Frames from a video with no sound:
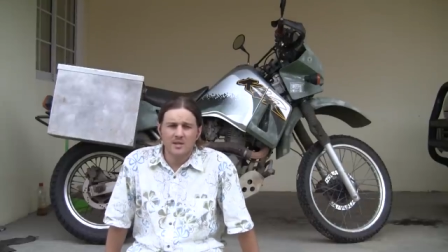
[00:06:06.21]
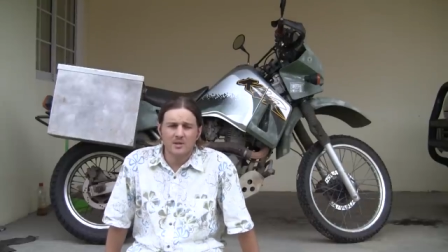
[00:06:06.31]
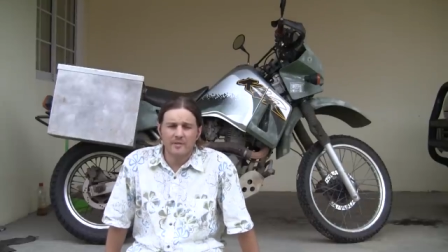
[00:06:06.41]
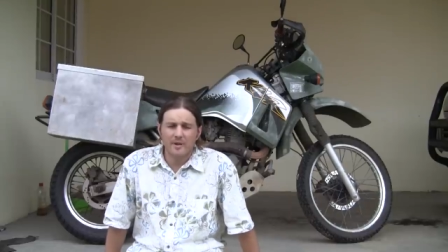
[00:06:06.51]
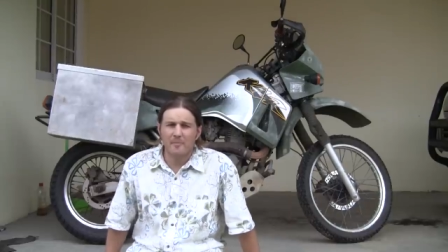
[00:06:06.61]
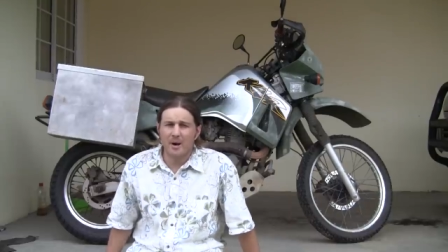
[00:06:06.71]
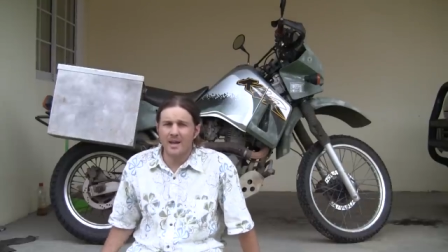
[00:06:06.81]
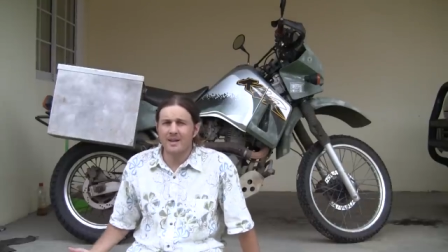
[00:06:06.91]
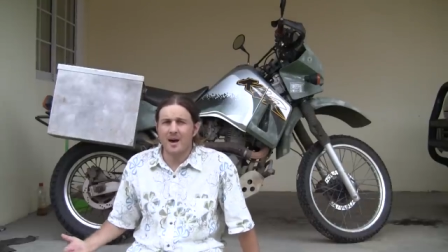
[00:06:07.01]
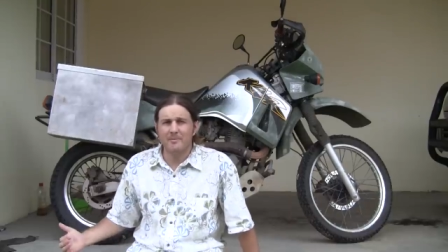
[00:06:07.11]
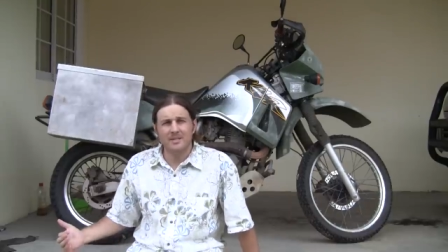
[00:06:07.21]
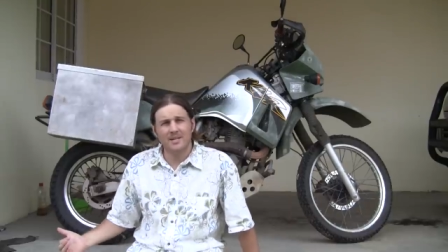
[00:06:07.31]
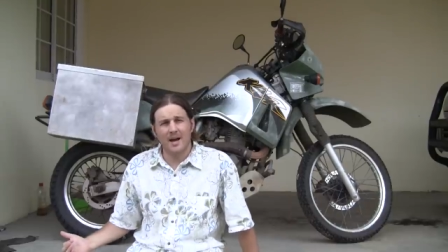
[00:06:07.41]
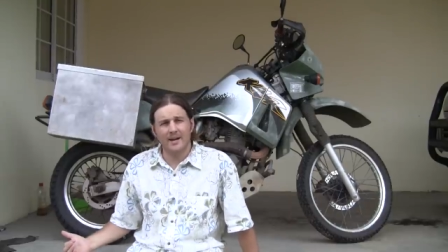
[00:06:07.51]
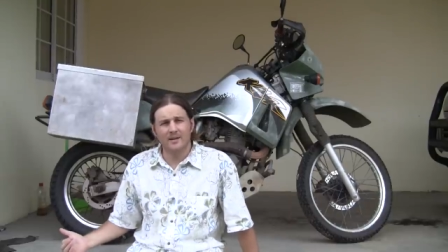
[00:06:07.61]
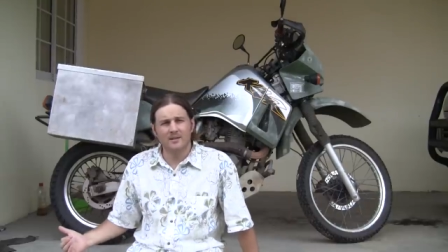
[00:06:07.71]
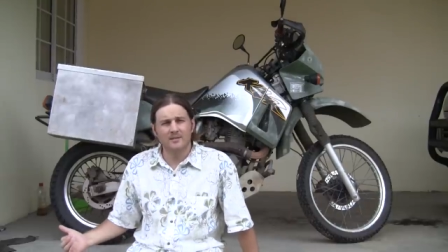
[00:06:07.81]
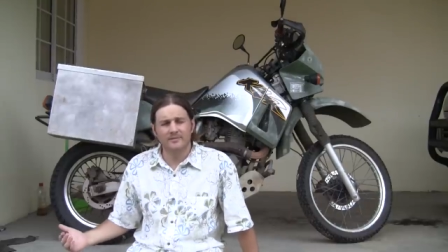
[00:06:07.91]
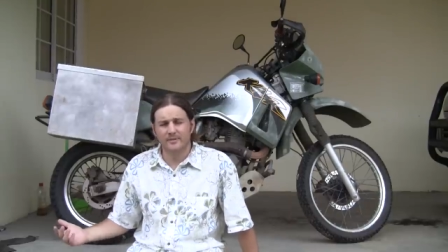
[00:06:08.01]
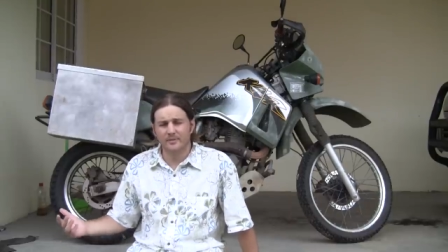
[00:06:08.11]
So if I buy a knobby tire
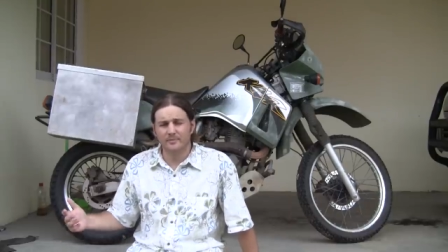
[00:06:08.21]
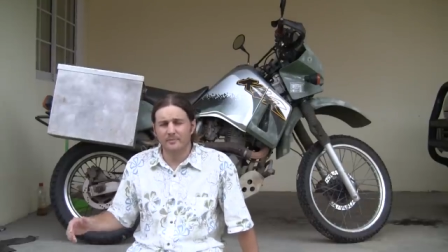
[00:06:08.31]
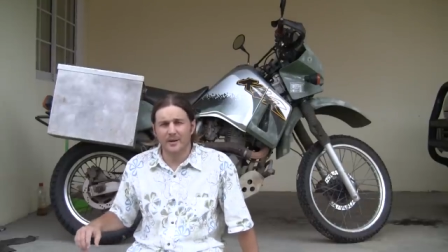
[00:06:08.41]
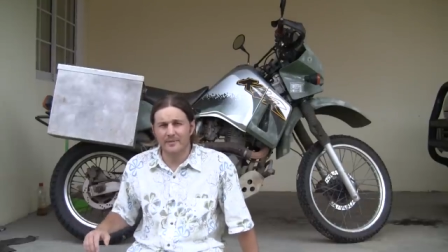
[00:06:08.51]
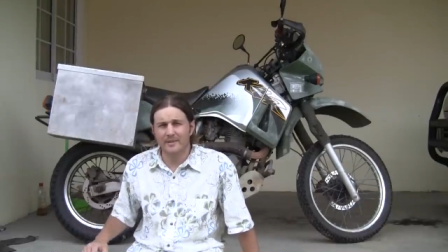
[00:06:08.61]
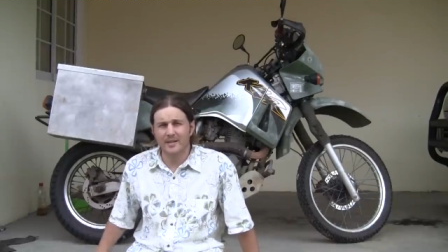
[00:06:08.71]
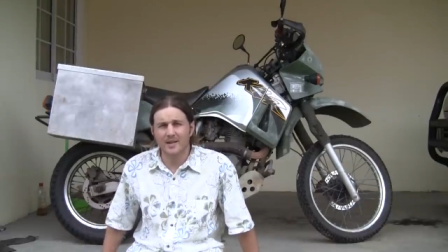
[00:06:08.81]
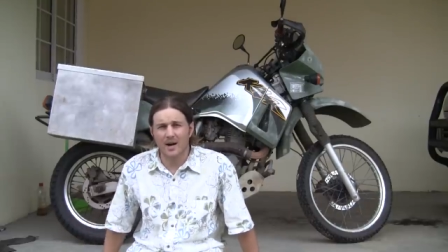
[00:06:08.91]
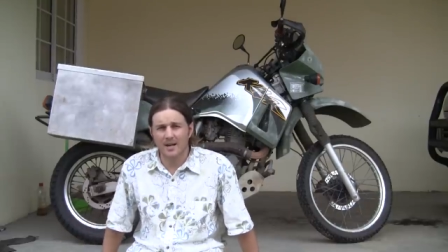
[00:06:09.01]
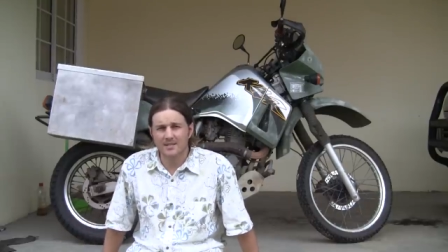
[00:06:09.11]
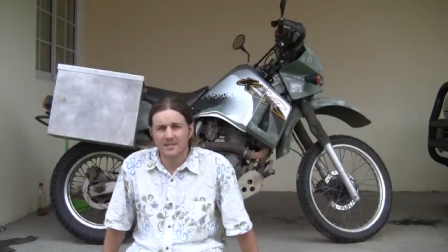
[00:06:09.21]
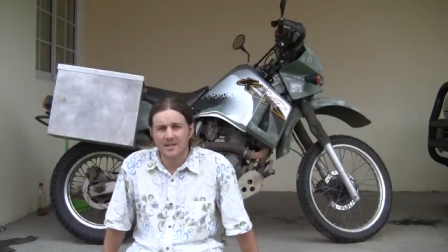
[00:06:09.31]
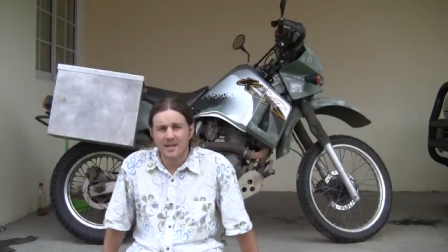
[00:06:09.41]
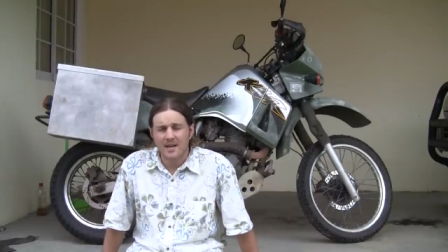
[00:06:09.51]
for whatever they cost